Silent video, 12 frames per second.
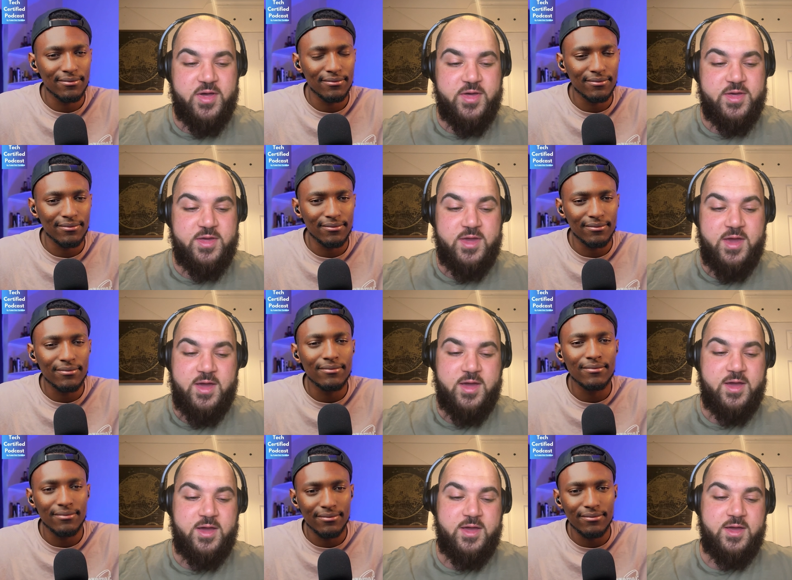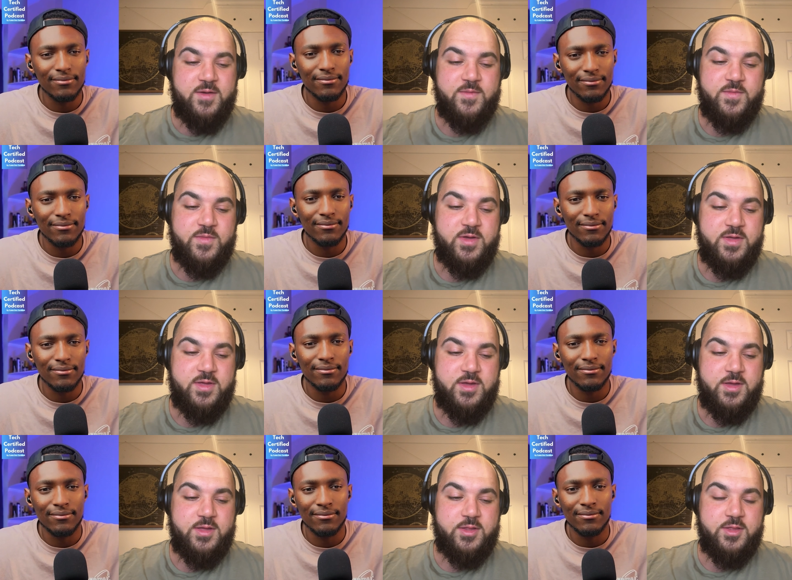Speaker 1: but yeah, um,
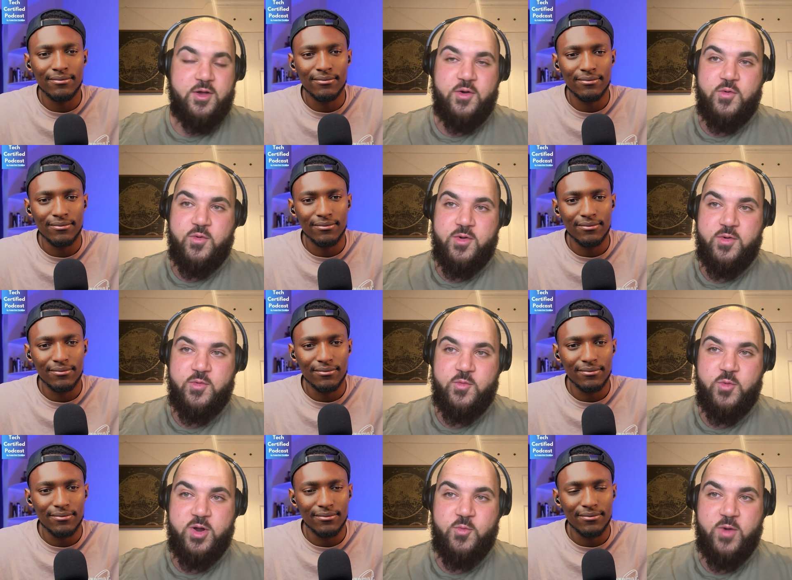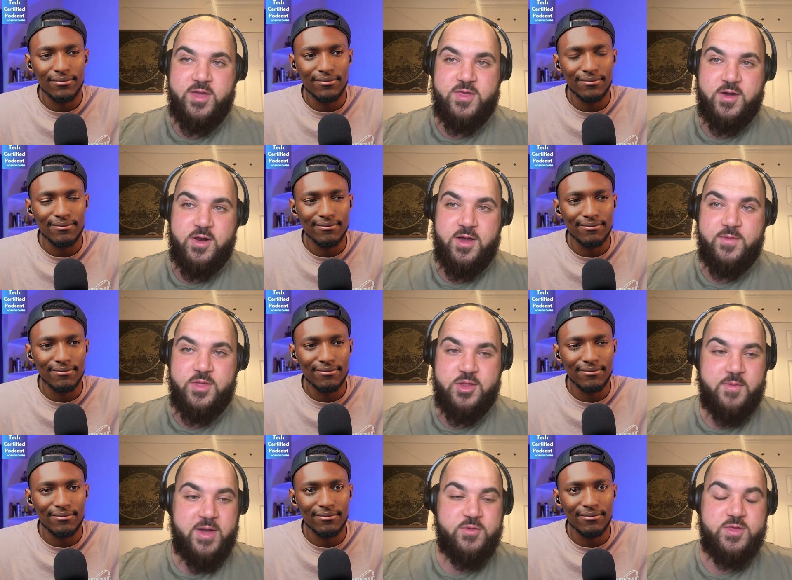it's no one way to
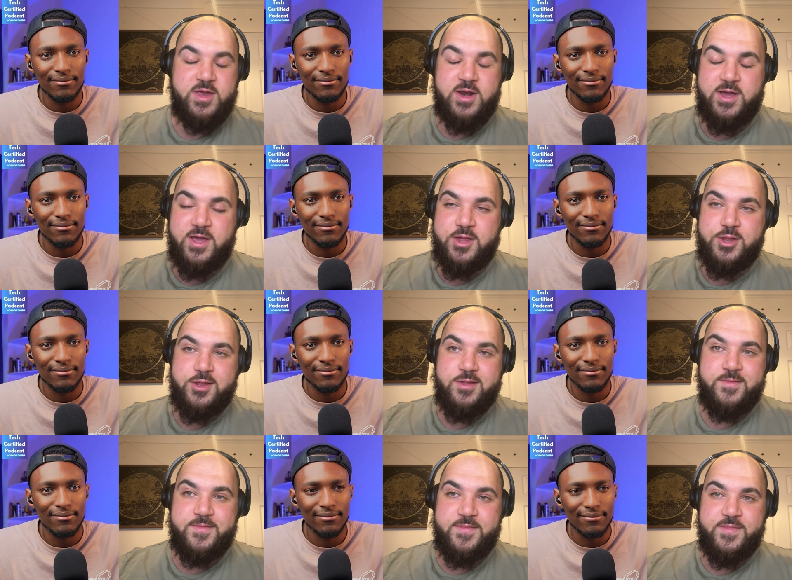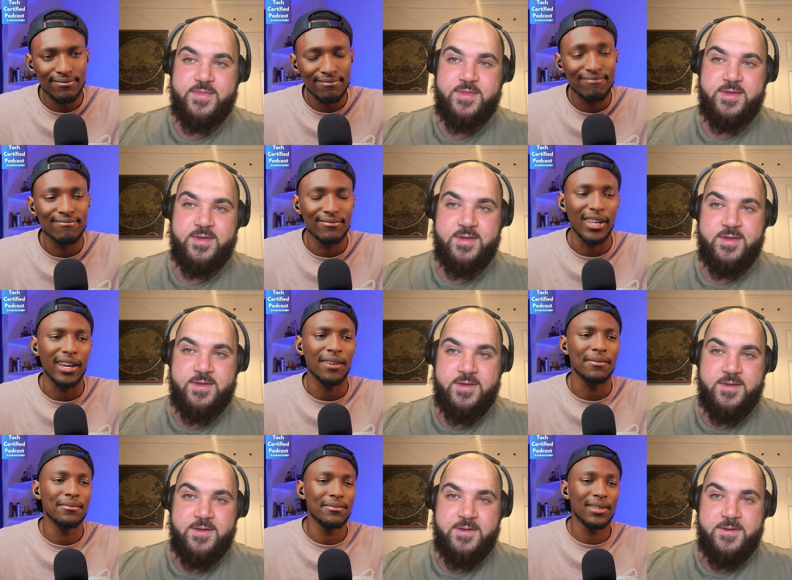climb this mountain, I guess.
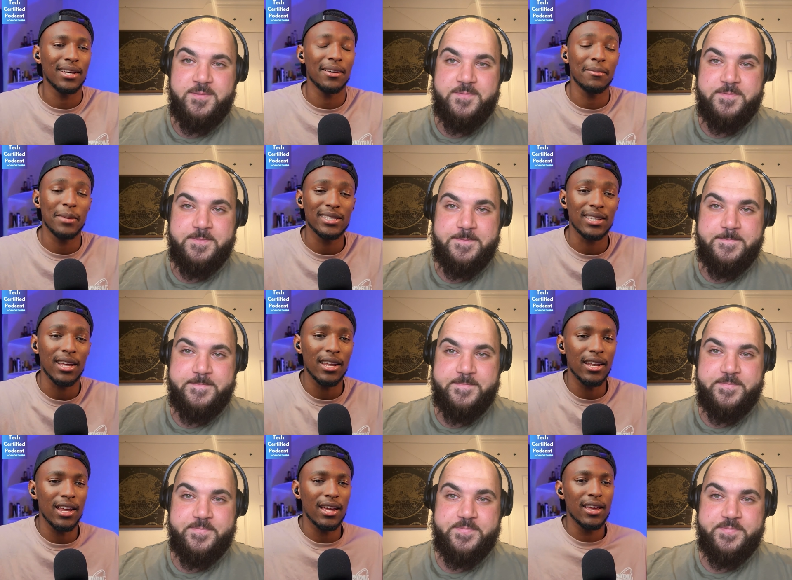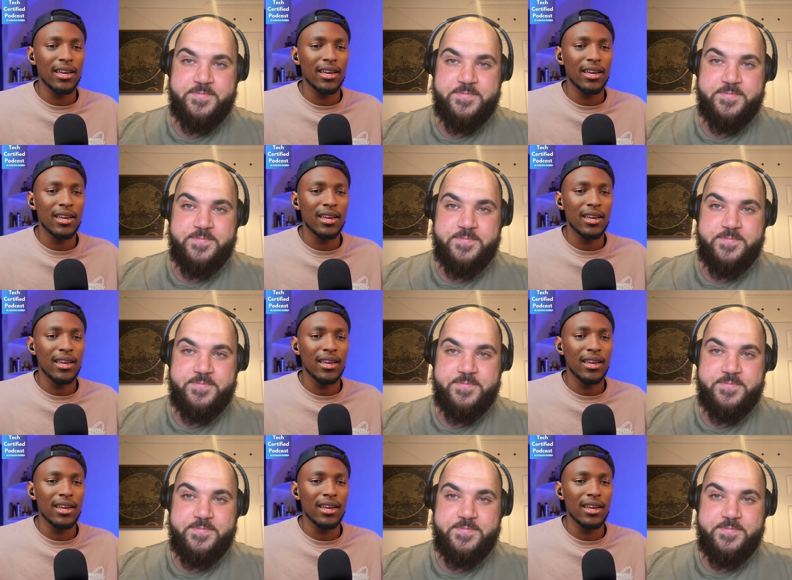
Speaker 2: Yeah, yeah, amazing. And